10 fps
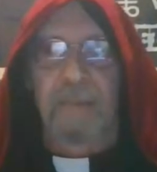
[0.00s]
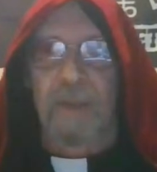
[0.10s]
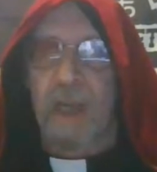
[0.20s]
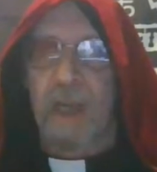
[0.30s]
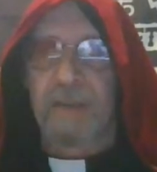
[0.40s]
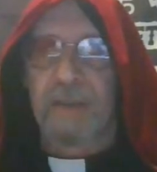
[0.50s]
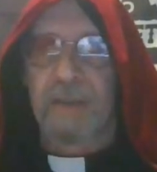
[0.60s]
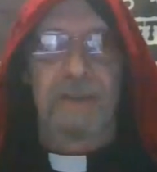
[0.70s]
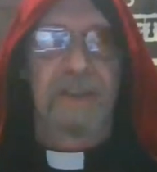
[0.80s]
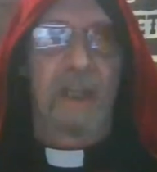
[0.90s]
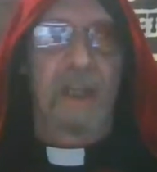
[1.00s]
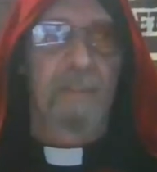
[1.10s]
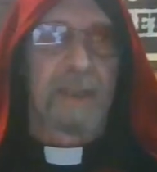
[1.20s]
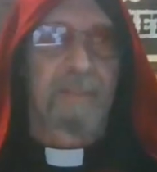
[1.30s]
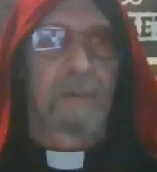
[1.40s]
same thought that I always
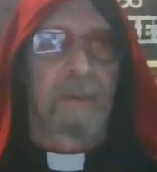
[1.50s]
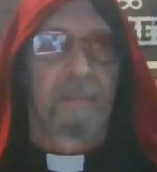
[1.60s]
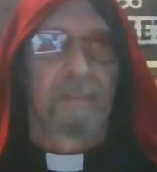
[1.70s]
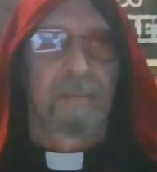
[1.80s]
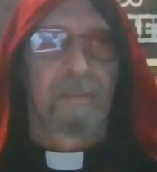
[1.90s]
tell people.